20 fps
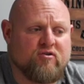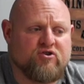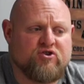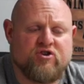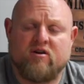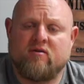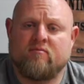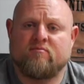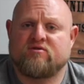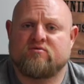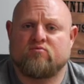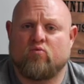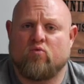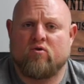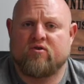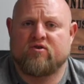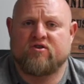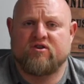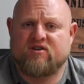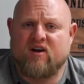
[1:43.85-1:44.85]
gyms
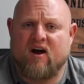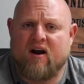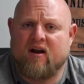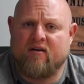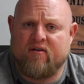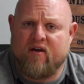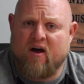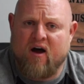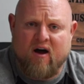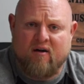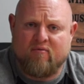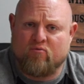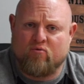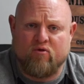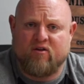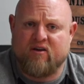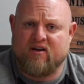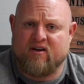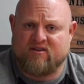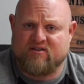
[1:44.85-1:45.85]
were just kind of not
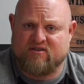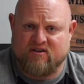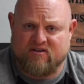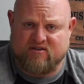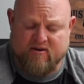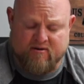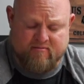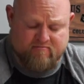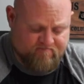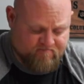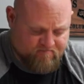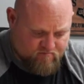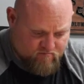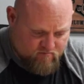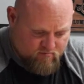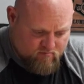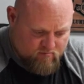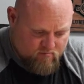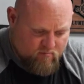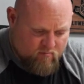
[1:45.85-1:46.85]
really existent.
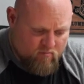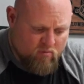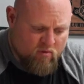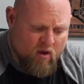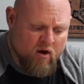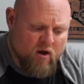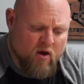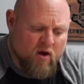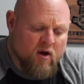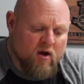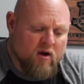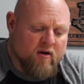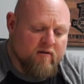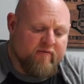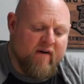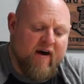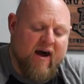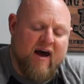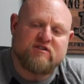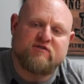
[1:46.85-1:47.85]

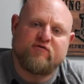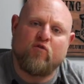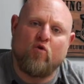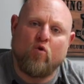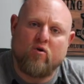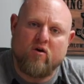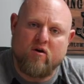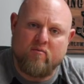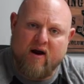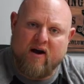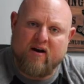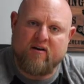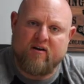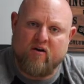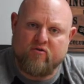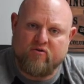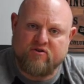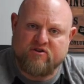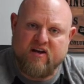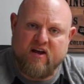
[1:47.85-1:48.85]
Fast forward about
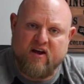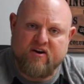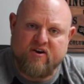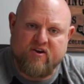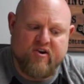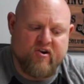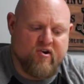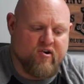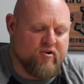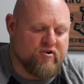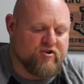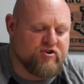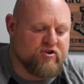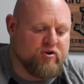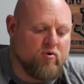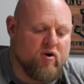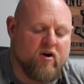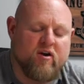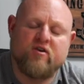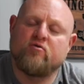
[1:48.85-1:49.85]
another 10 years, you
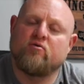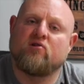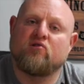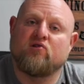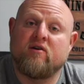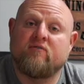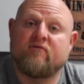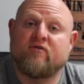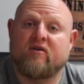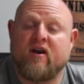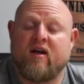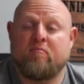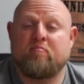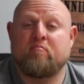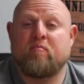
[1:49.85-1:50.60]
run into a lifter named